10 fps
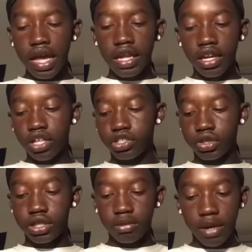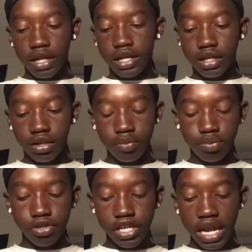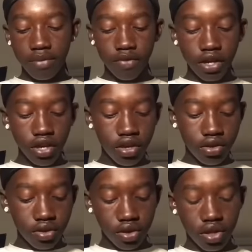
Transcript: And I also could make like a pregame video